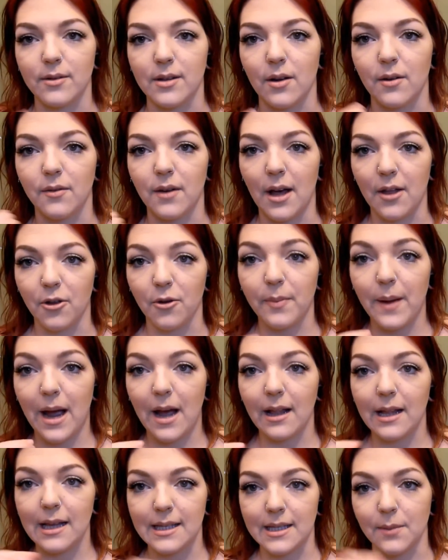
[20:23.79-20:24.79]
out of other
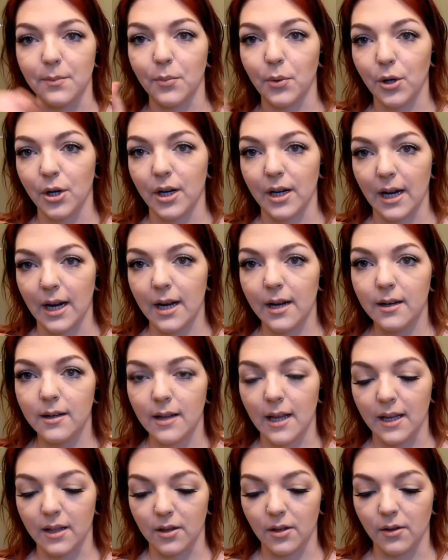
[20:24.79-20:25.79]
palettes and put it in,
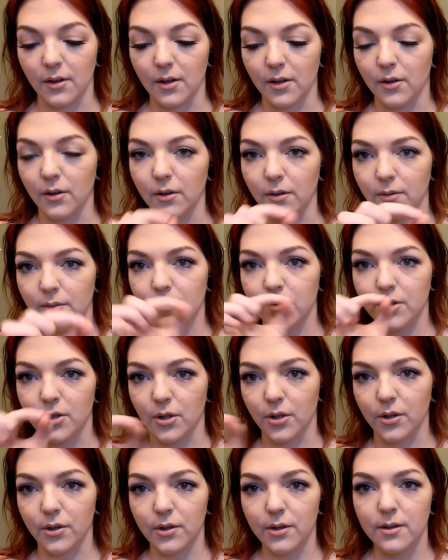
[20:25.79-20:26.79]
like the little
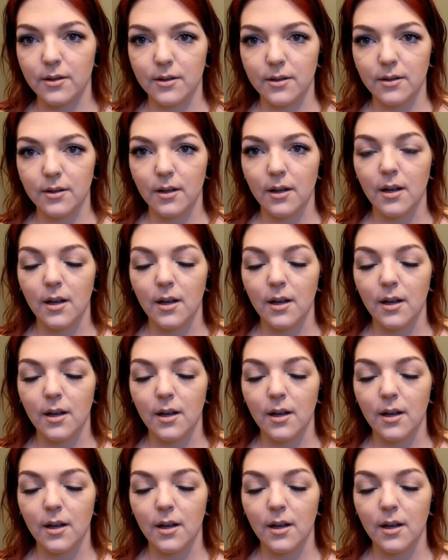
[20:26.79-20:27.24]
circles.